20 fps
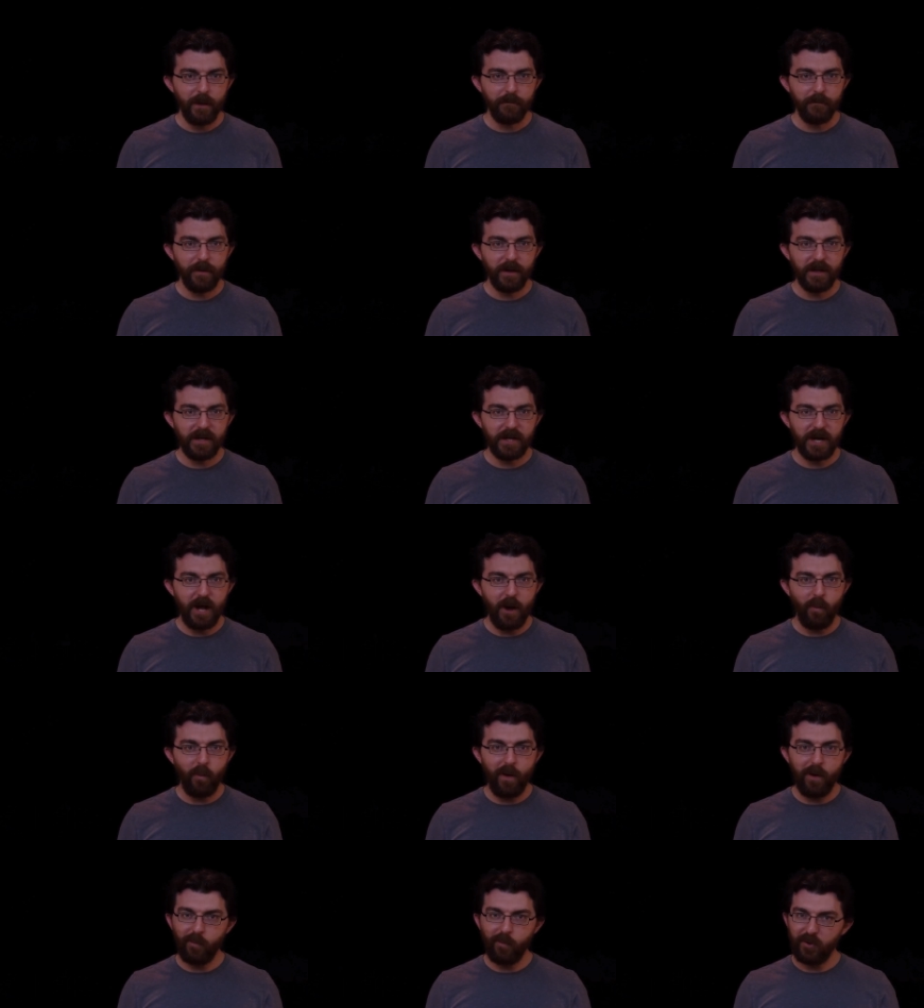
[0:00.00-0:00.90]
But you know
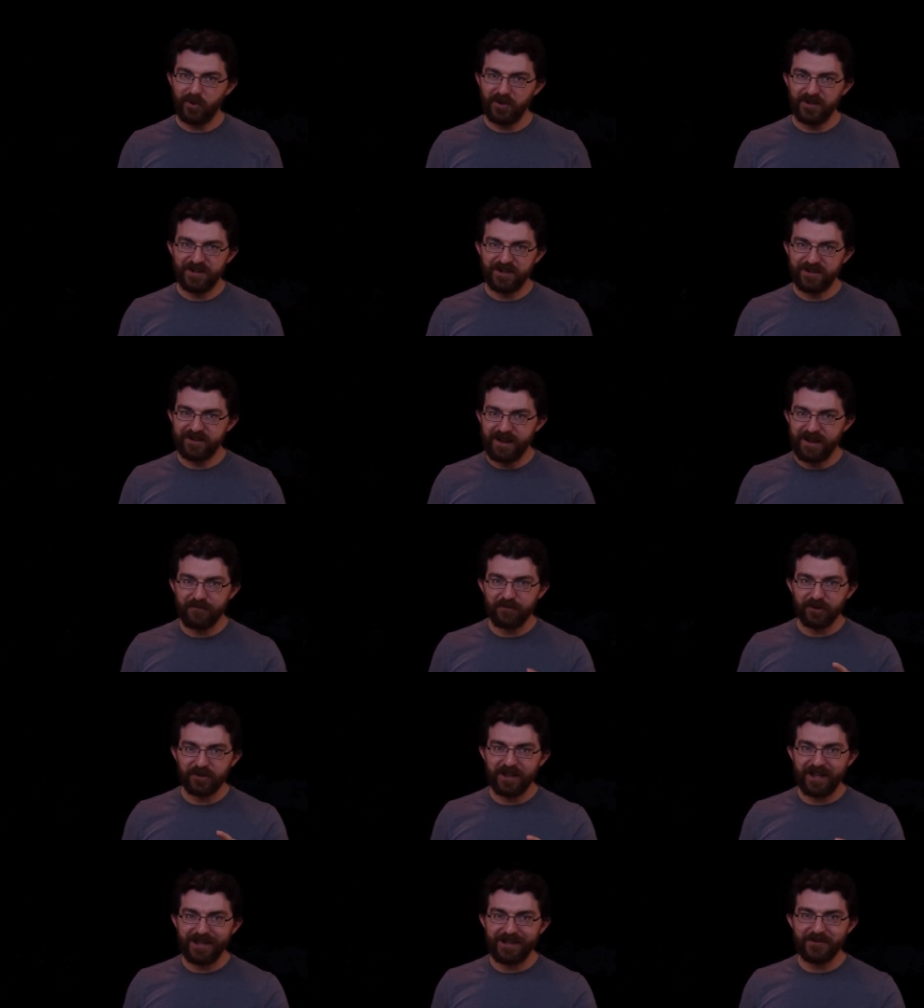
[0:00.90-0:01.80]
what will
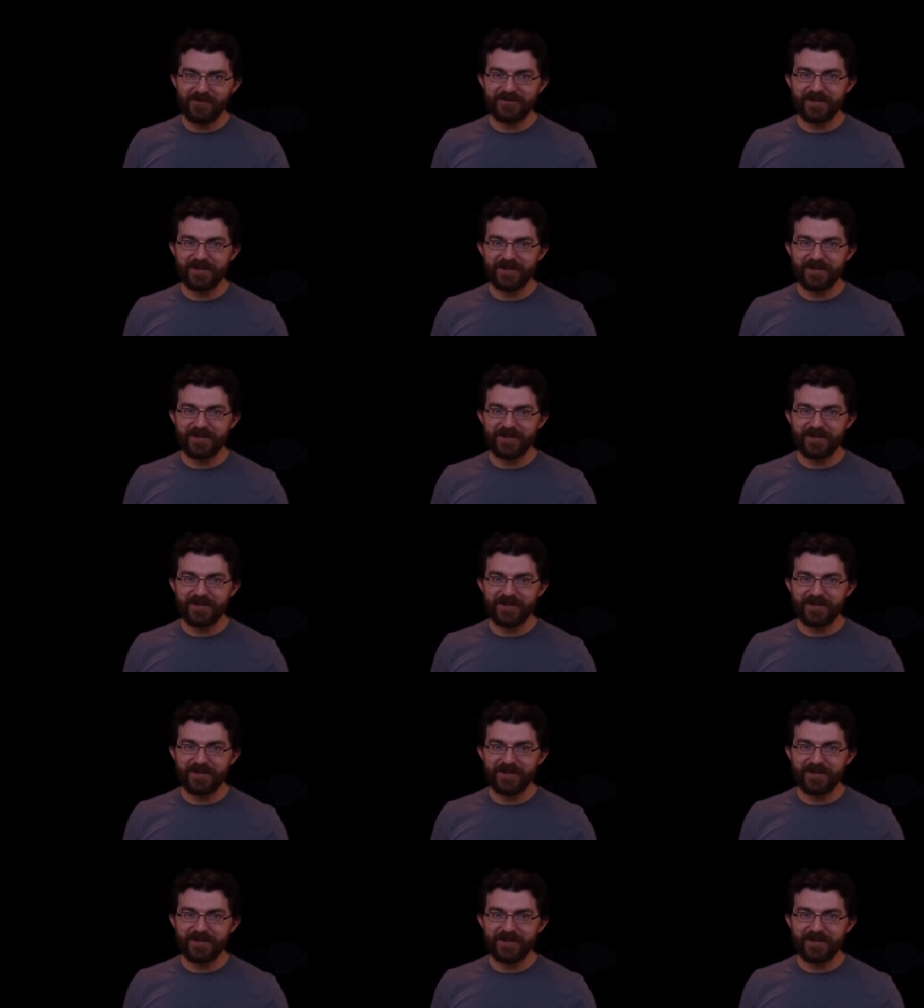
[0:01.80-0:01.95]
never let you